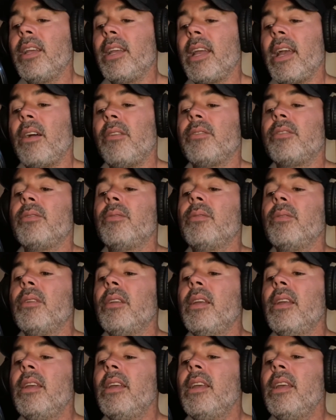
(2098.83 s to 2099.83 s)
council.
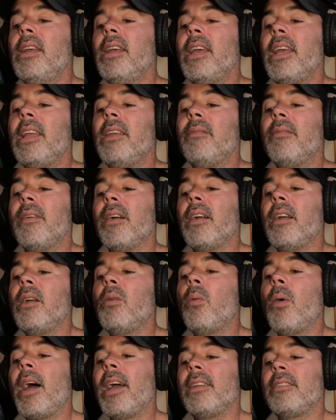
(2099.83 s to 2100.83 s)
He very
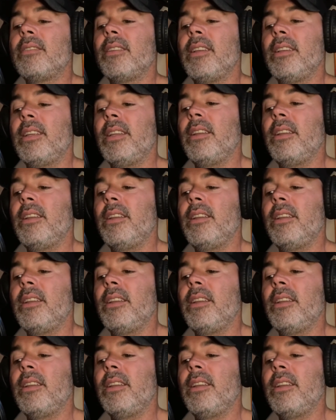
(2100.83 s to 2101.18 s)
wisely did